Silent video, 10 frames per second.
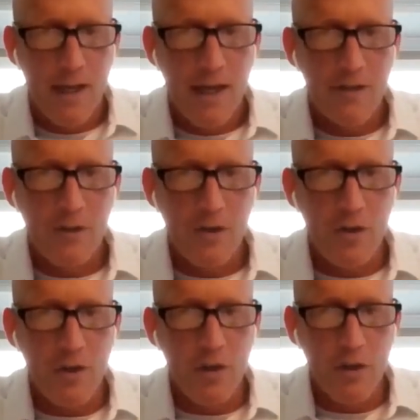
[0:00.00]
And so
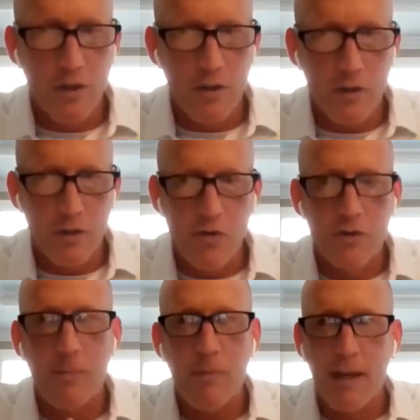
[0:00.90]
you do
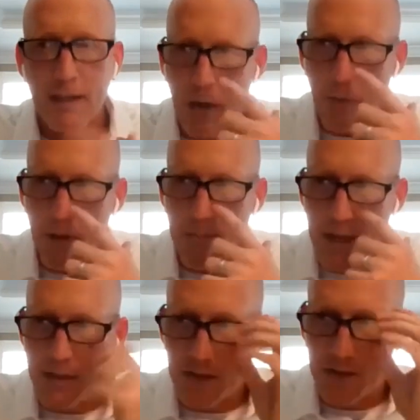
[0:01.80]
something like that, really
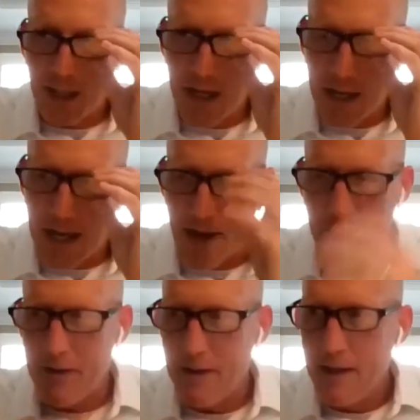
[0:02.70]
makes you stand out,